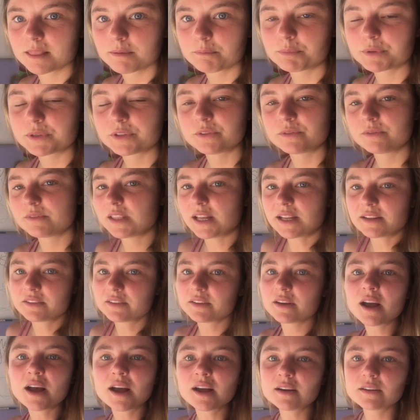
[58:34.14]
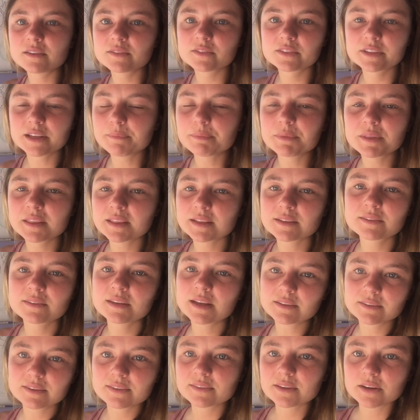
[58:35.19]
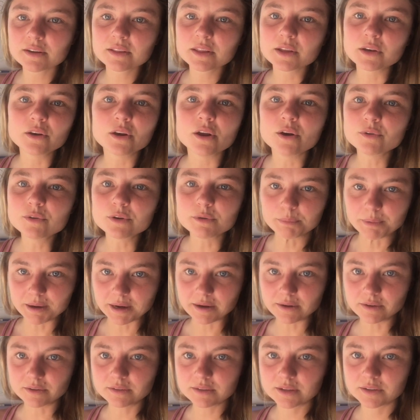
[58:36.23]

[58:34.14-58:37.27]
But that's not something that's necessarily known about.